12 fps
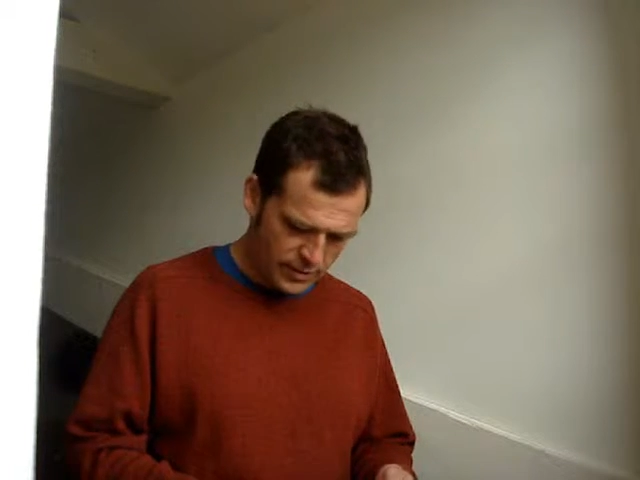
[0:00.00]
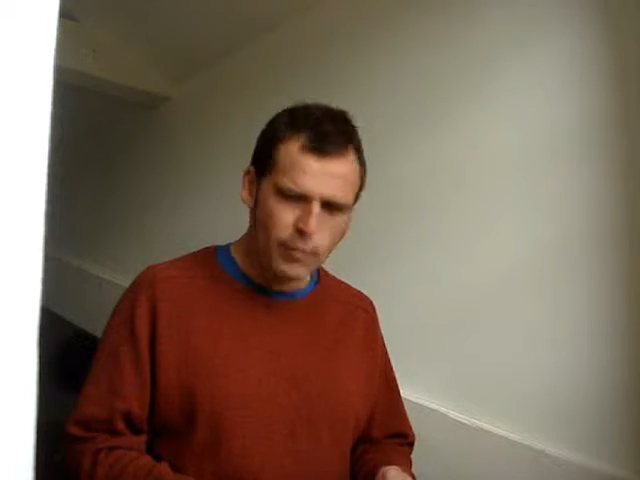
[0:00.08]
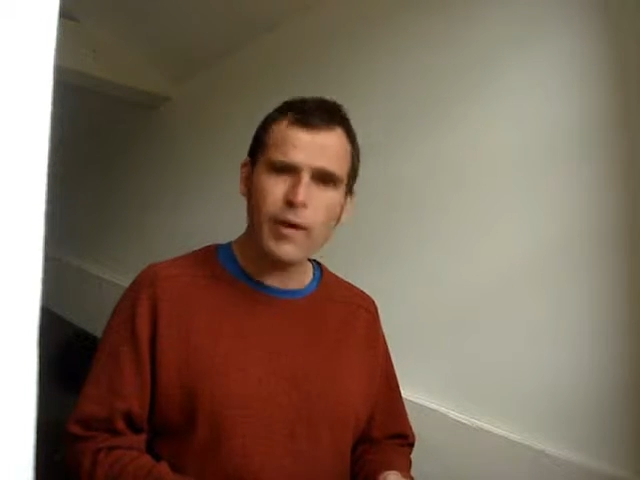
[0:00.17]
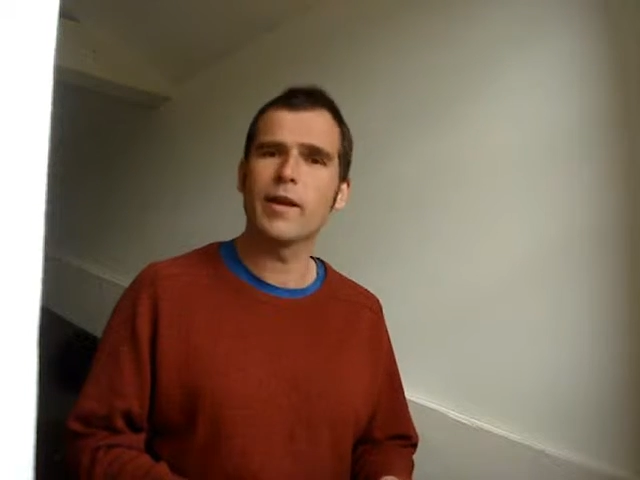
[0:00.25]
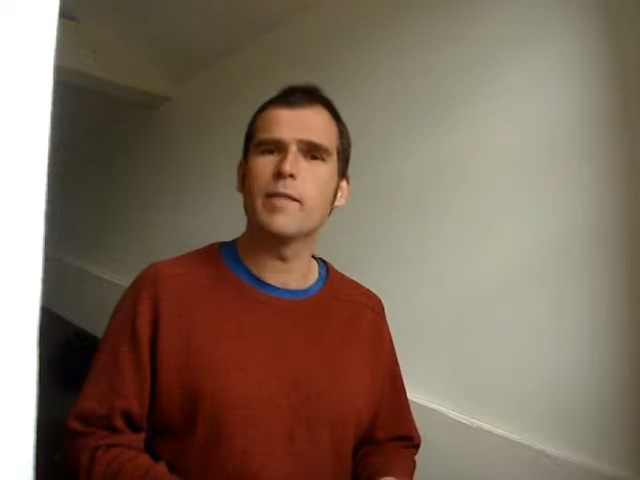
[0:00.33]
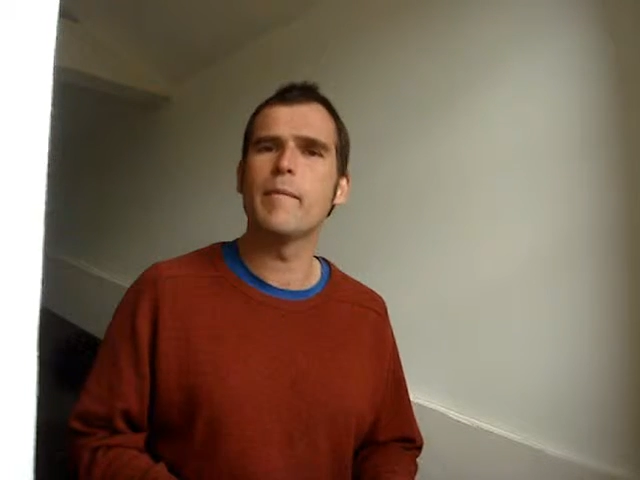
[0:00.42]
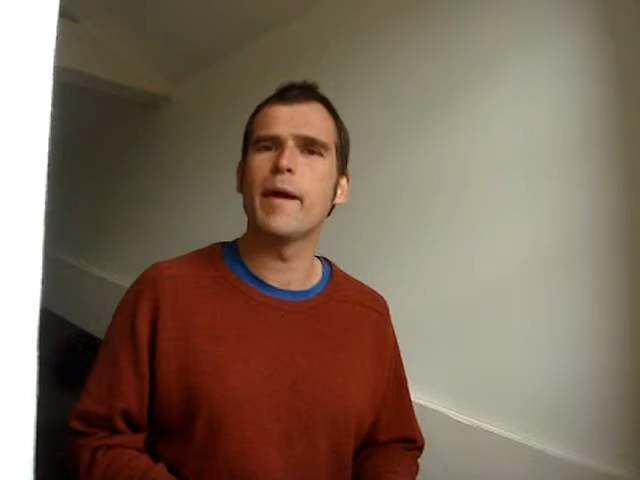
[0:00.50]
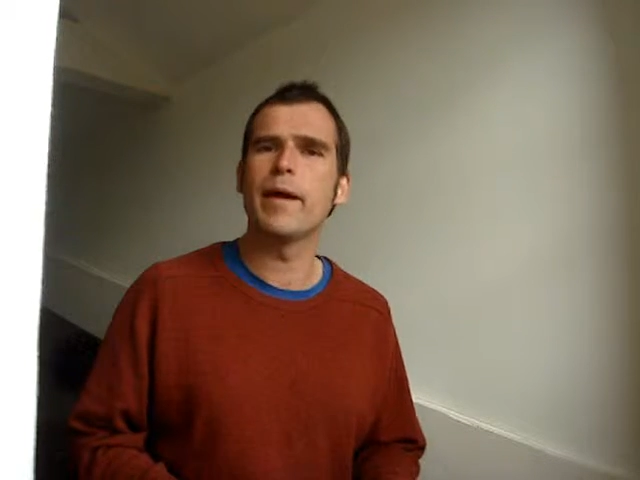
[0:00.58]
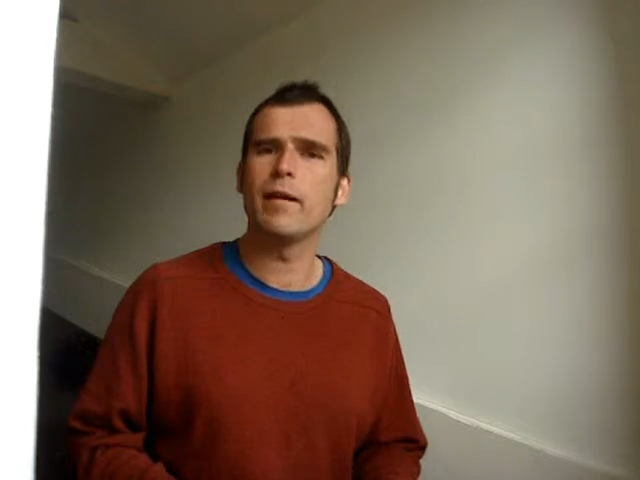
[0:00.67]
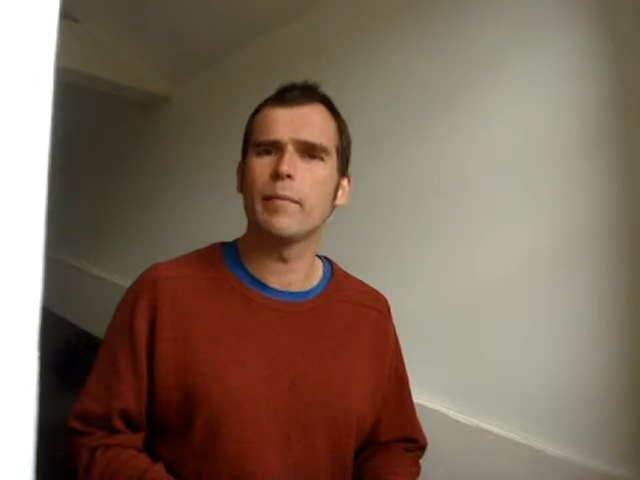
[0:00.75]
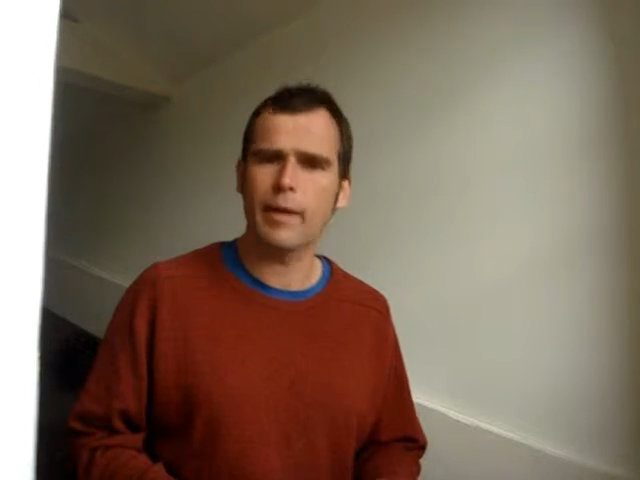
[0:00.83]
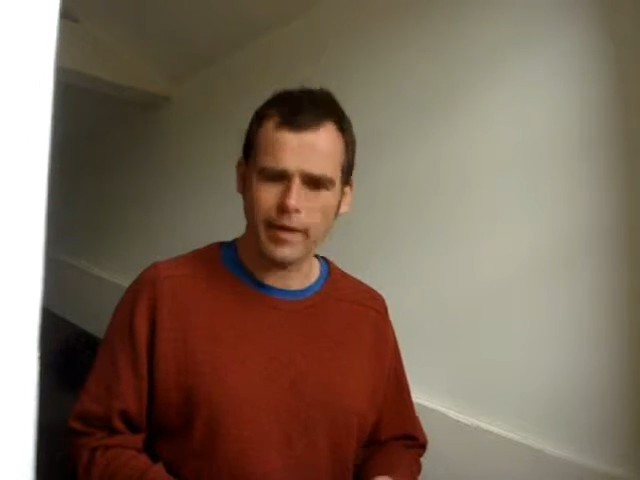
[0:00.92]
While the
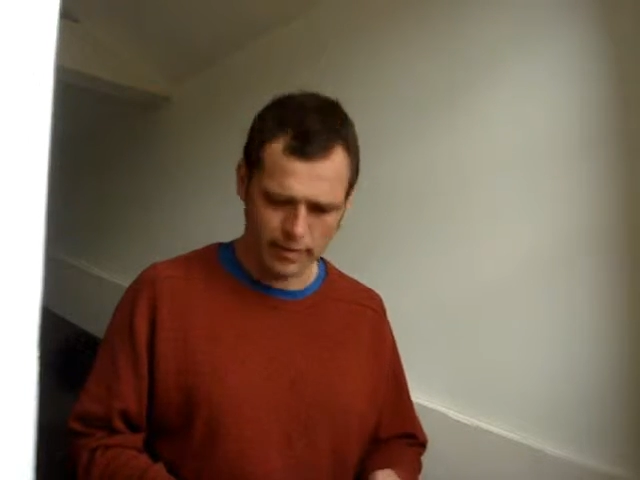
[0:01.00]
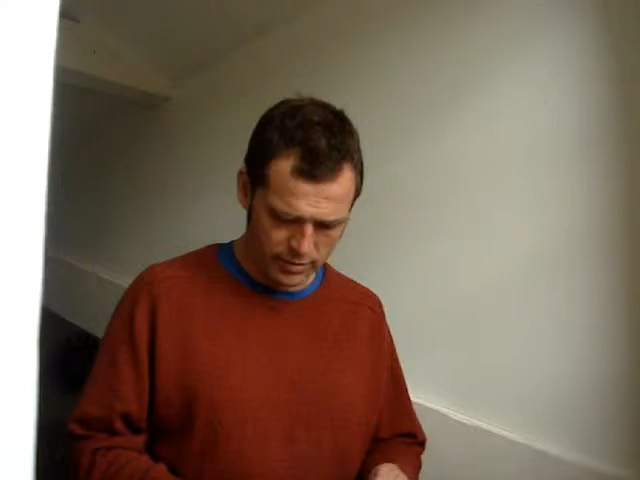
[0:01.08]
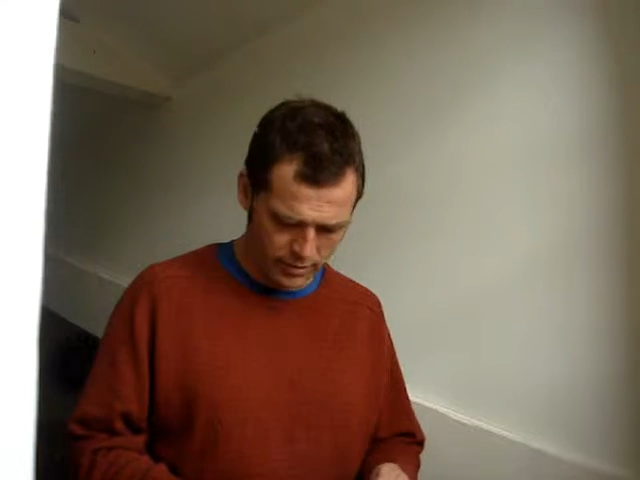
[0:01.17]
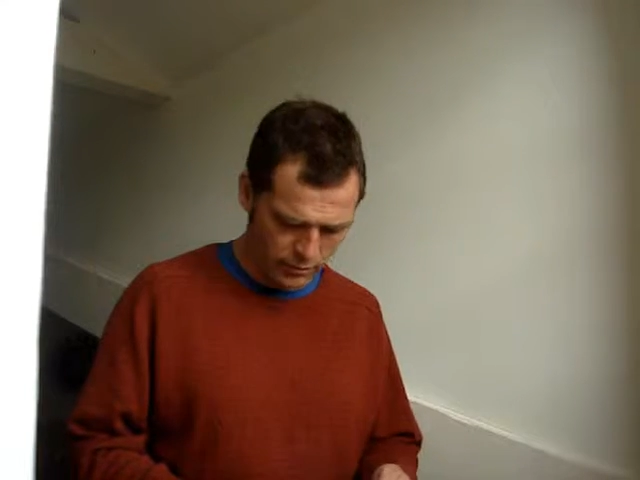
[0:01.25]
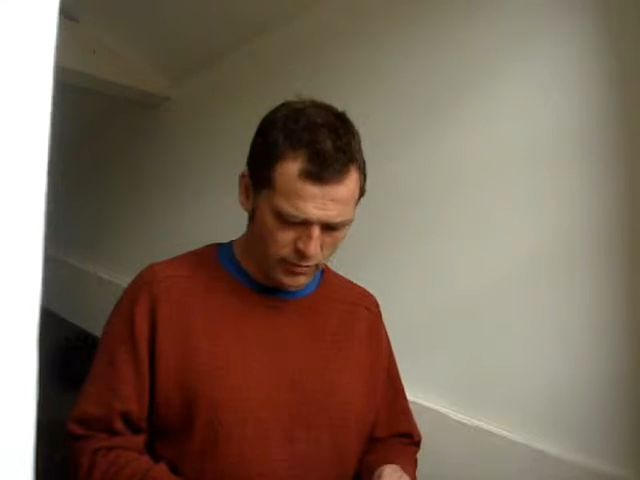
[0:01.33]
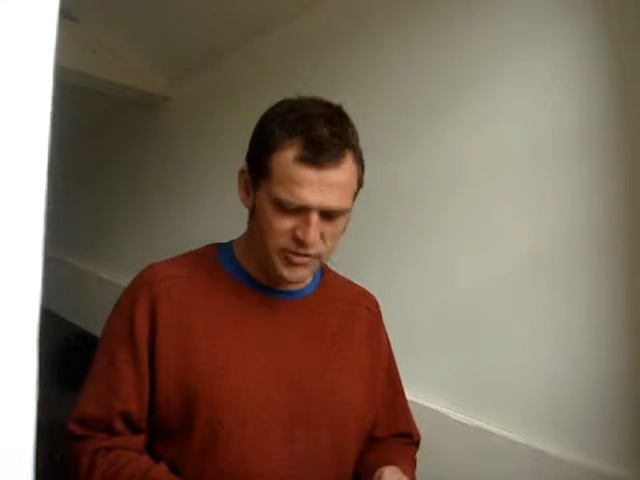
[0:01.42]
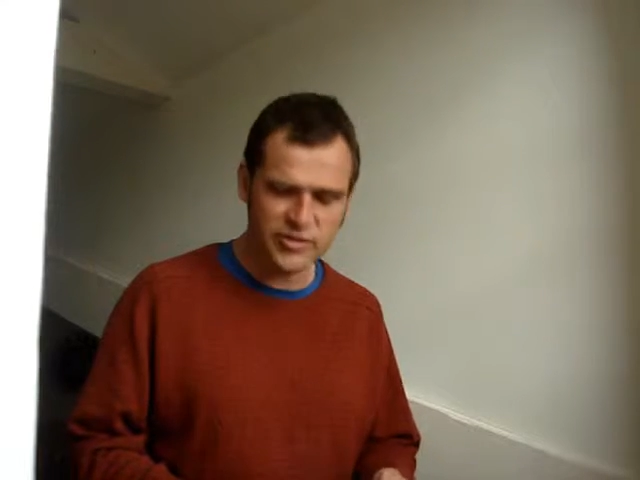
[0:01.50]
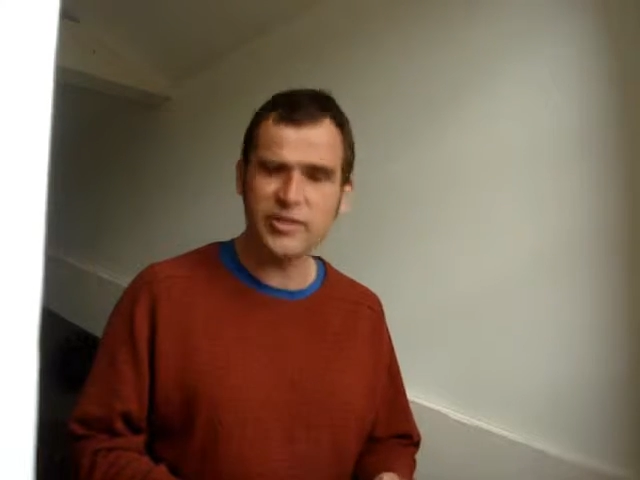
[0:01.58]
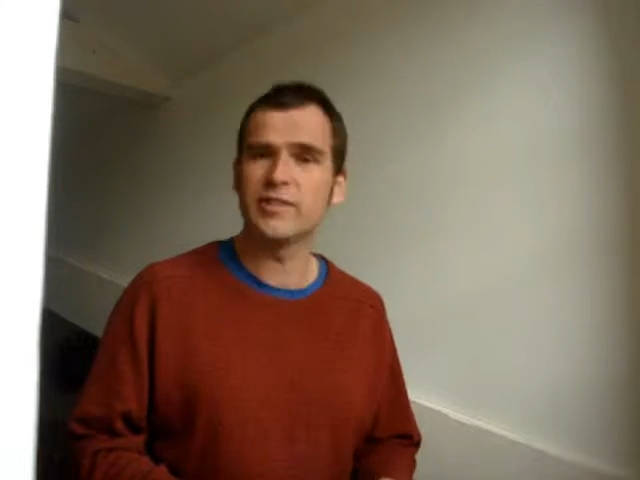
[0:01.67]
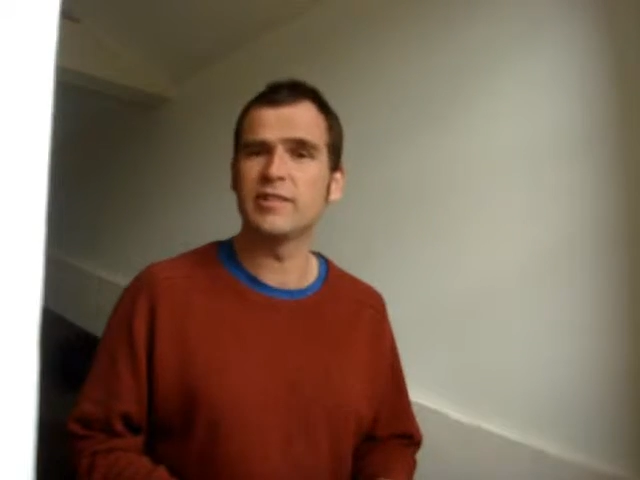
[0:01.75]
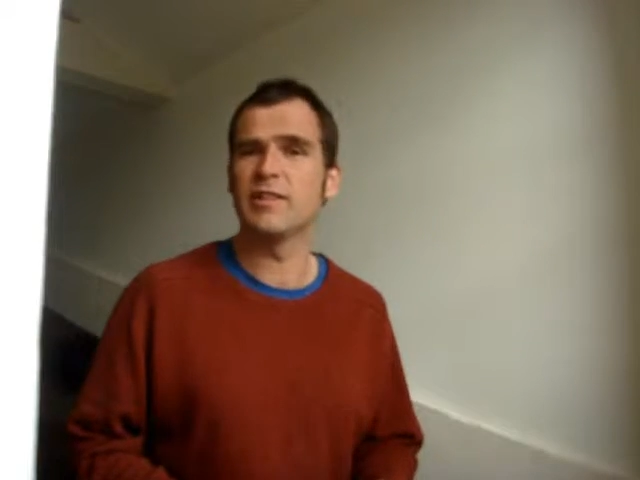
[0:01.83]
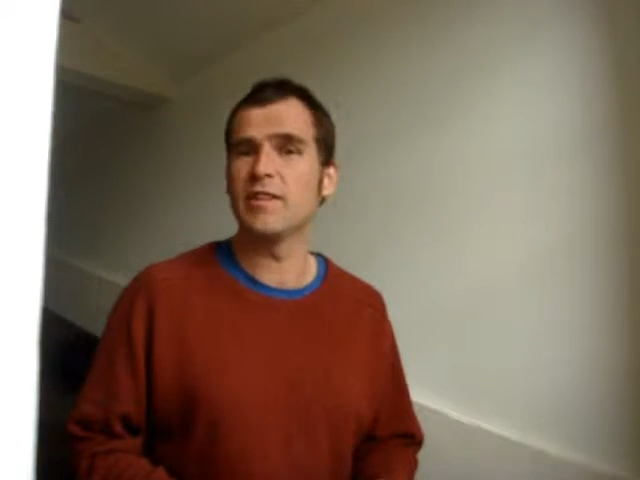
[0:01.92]
mailman was
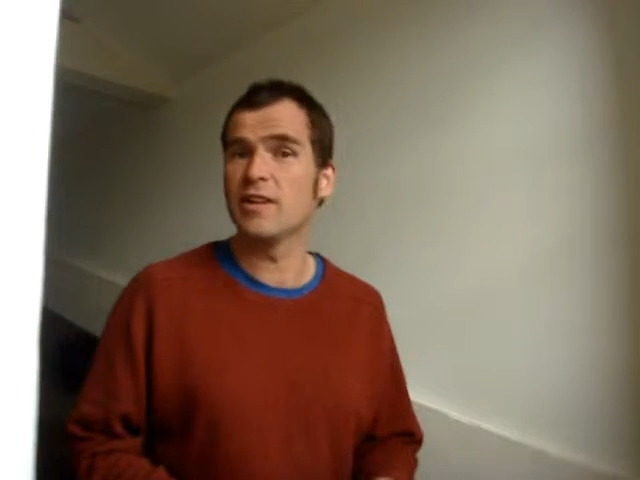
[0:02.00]
certainly